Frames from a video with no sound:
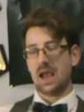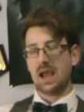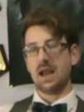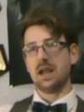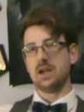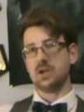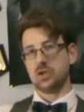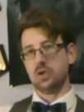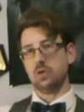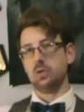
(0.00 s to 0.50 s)
And
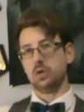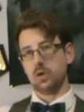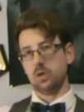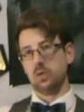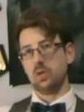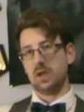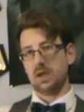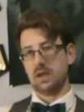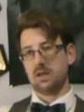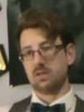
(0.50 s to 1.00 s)
as you
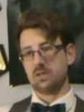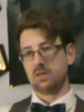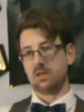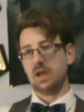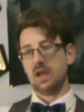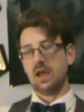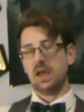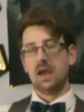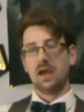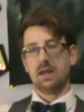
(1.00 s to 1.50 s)
do this,
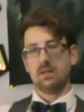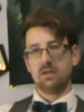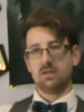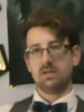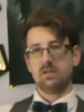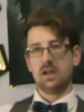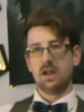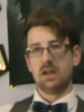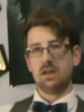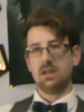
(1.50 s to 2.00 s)
as I
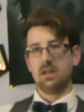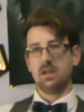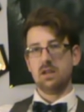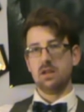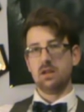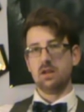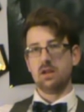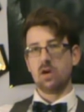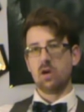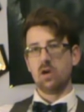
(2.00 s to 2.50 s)
said,
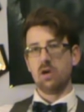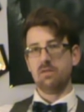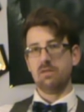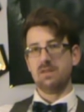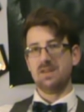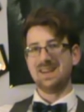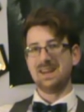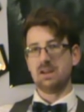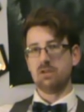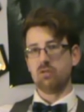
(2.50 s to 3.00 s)
the kind of
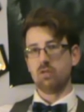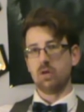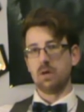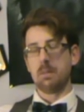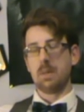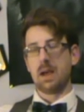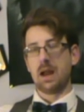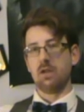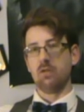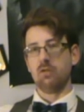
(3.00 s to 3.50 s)

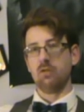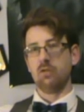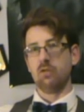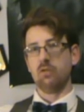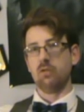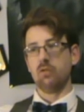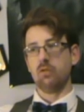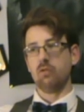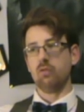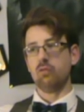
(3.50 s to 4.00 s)
district
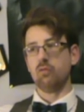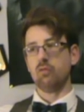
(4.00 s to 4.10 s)
managers